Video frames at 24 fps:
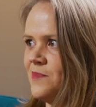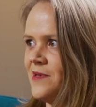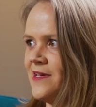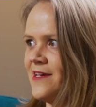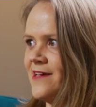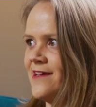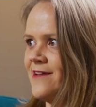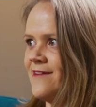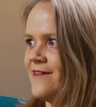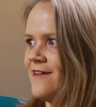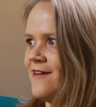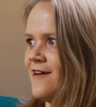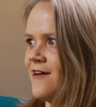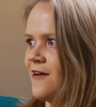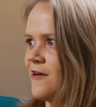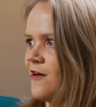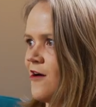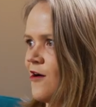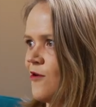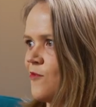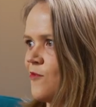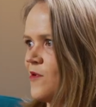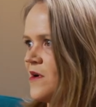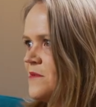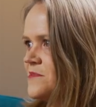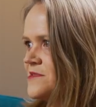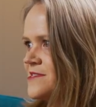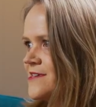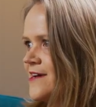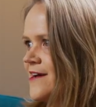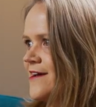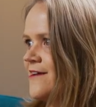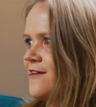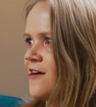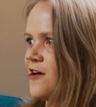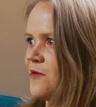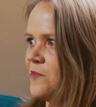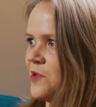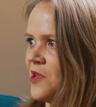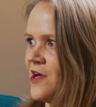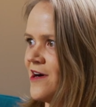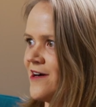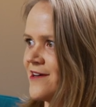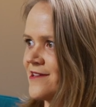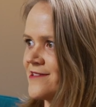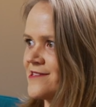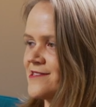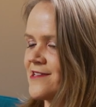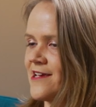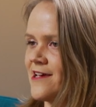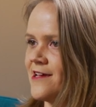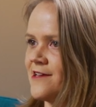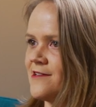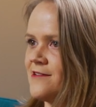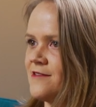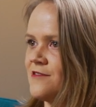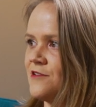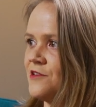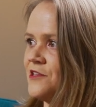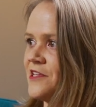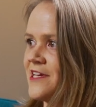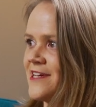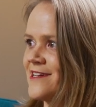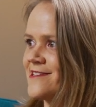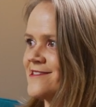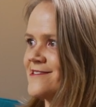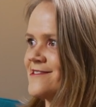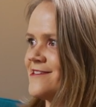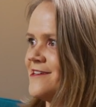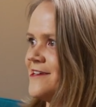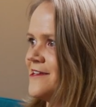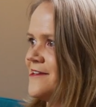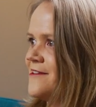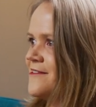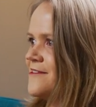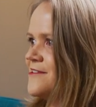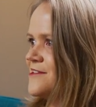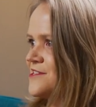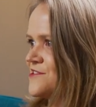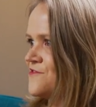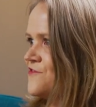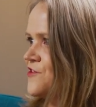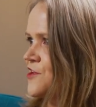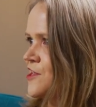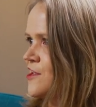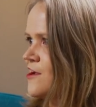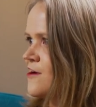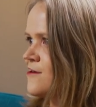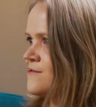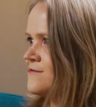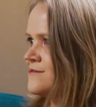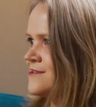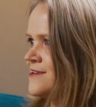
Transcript: be our website, our blogs, and the links in this video.